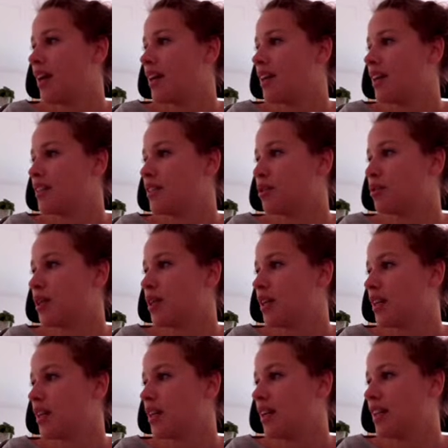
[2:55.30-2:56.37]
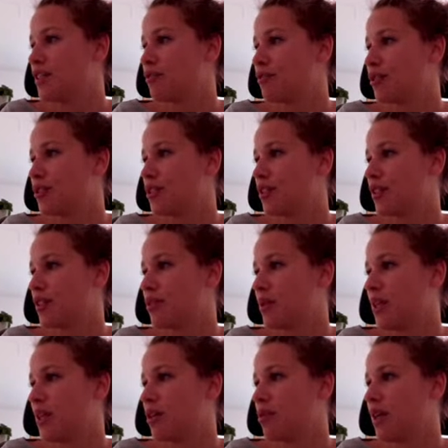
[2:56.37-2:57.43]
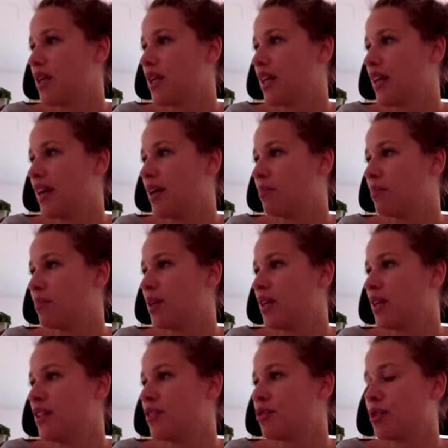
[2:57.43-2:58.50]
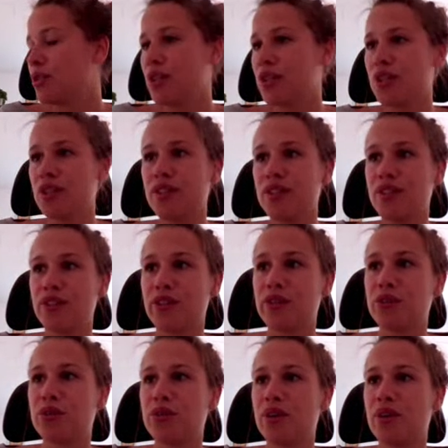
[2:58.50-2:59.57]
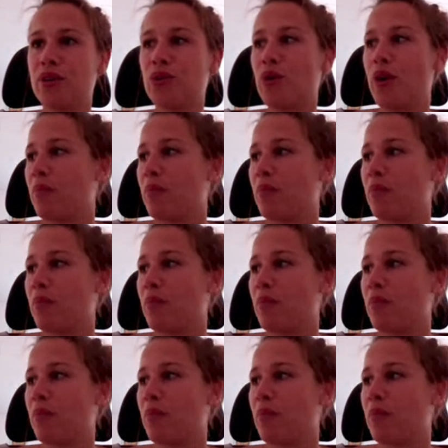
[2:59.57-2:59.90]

So let's first start with a quick introduction. So who am